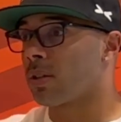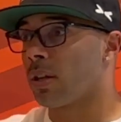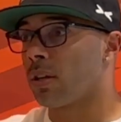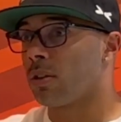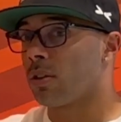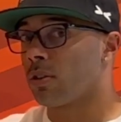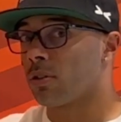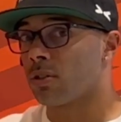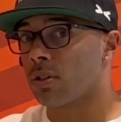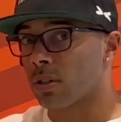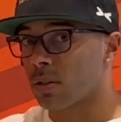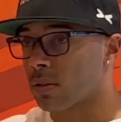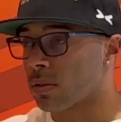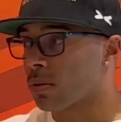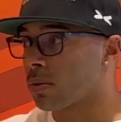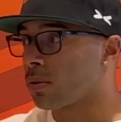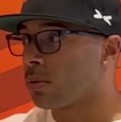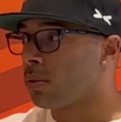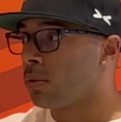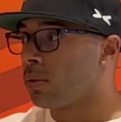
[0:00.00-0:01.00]
then you're
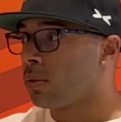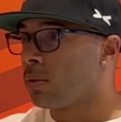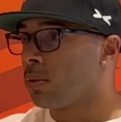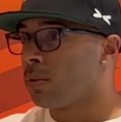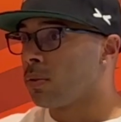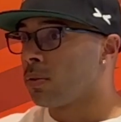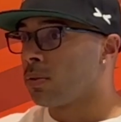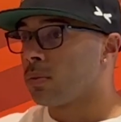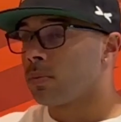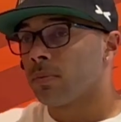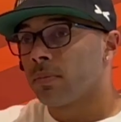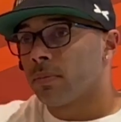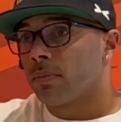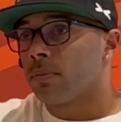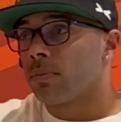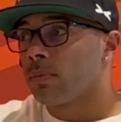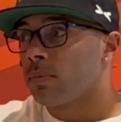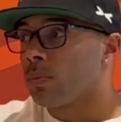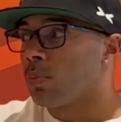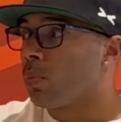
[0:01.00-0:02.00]
just
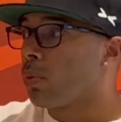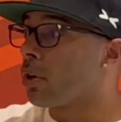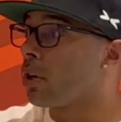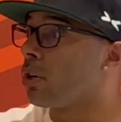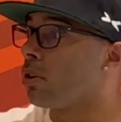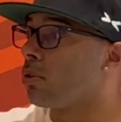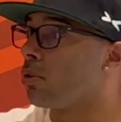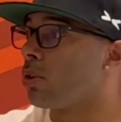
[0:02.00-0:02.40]
what are you